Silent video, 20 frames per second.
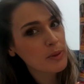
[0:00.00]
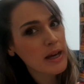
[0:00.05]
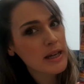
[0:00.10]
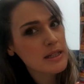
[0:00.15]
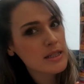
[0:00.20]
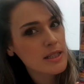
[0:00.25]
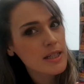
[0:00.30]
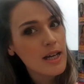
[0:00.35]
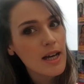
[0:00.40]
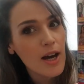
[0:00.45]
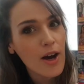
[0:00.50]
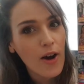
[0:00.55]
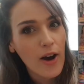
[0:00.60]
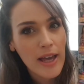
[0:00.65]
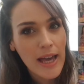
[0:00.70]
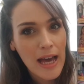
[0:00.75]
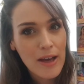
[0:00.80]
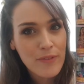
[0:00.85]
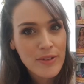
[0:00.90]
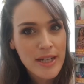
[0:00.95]
And I
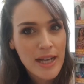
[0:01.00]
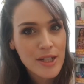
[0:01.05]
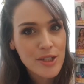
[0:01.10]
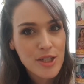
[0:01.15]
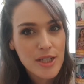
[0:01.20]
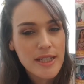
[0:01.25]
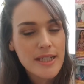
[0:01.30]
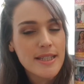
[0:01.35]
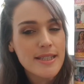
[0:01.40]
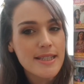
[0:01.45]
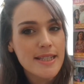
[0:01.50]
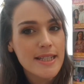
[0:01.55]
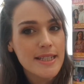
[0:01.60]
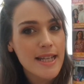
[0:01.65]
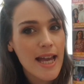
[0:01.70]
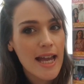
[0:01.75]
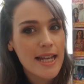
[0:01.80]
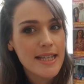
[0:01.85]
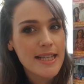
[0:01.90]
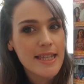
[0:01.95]
haven't actually
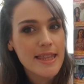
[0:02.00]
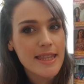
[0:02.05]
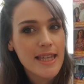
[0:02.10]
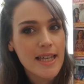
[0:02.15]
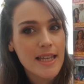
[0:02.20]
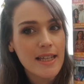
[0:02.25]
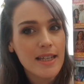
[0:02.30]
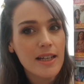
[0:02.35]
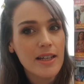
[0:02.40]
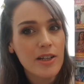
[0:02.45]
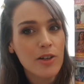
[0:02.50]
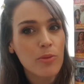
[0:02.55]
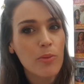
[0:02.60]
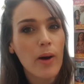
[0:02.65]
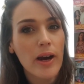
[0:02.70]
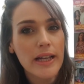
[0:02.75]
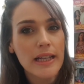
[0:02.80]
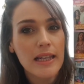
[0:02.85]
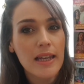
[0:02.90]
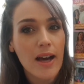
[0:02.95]
seen anything
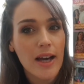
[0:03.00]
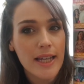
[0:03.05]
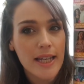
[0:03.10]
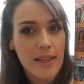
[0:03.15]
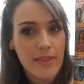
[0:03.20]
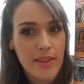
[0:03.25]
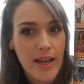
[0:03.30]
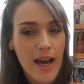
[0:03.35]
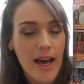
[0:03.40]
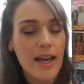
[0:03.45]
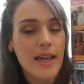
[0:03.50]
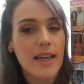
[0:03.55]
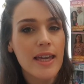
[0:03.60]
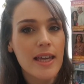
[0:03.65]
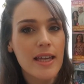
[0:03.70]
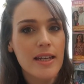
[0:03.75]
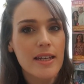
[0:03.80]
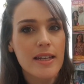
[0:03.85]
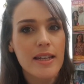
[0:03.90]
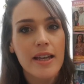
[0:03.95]
quite like that
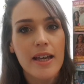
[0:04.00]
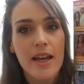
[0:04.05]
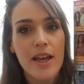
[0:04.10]
in